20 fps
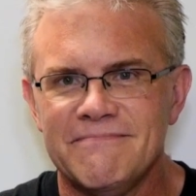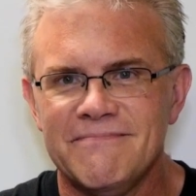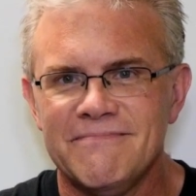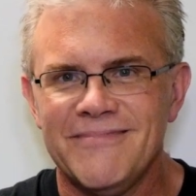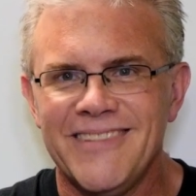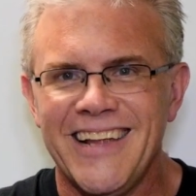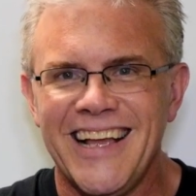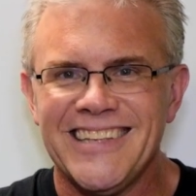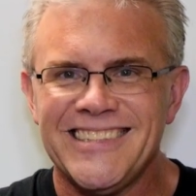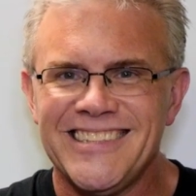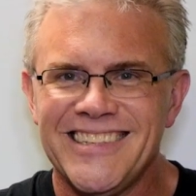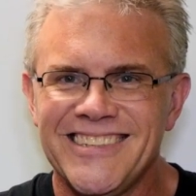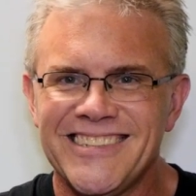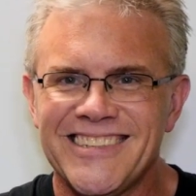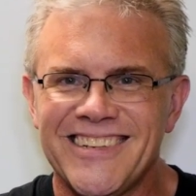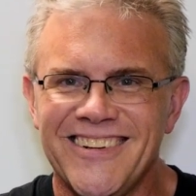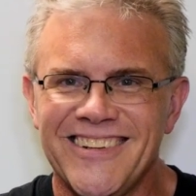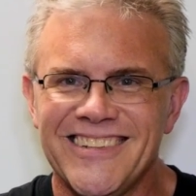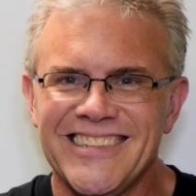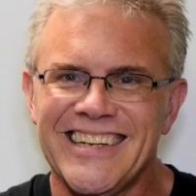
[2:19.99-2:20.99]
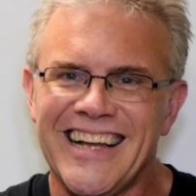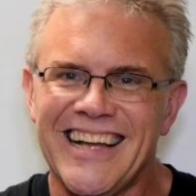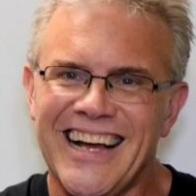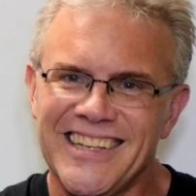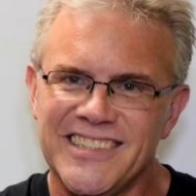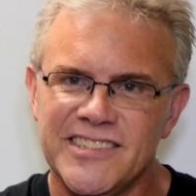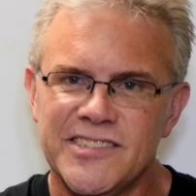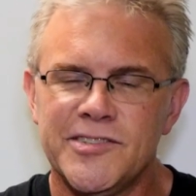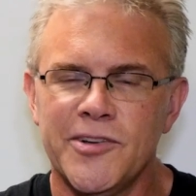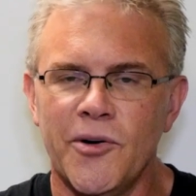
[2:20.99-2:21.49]
The answer is called
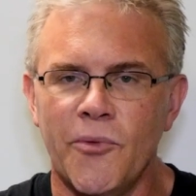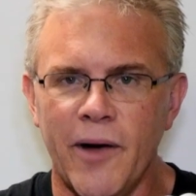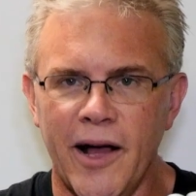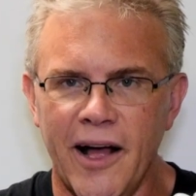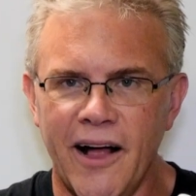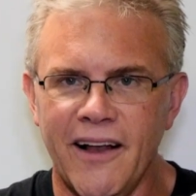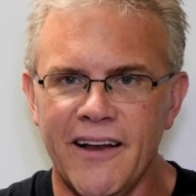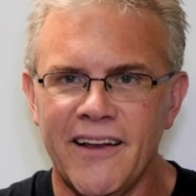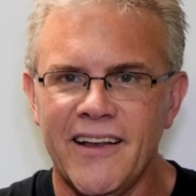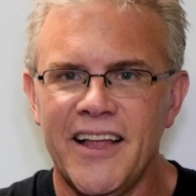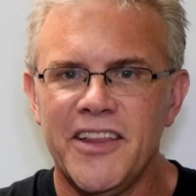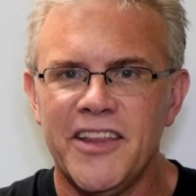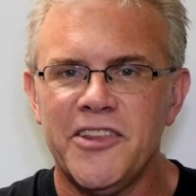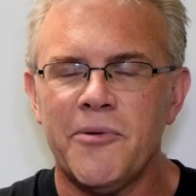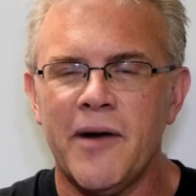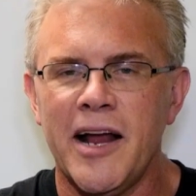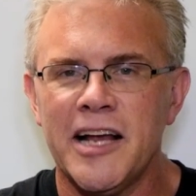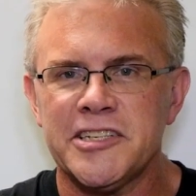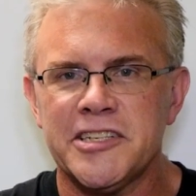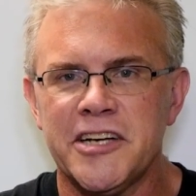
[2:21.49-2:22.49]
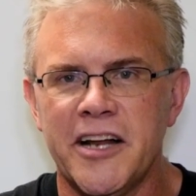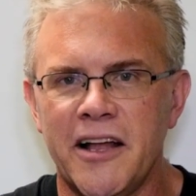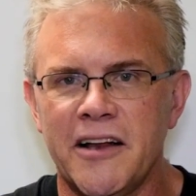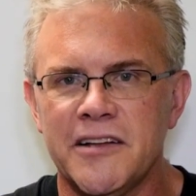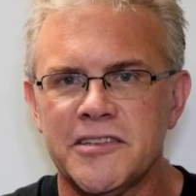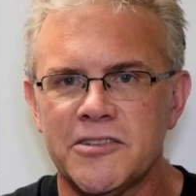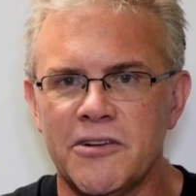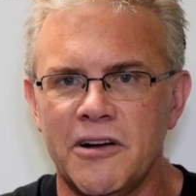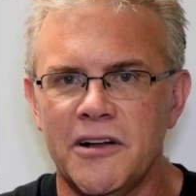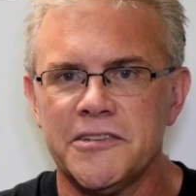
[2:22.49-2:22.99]
not so well, and the rationale
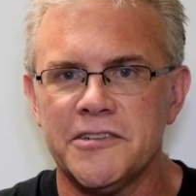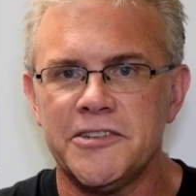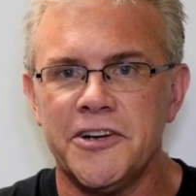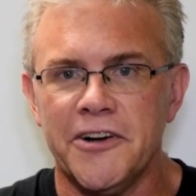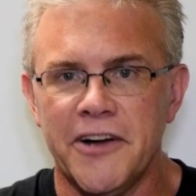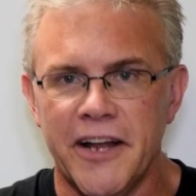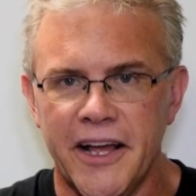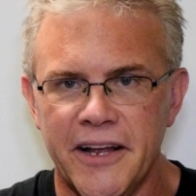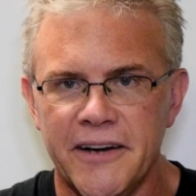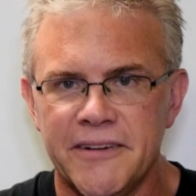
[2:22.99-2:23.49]
is called you're dead.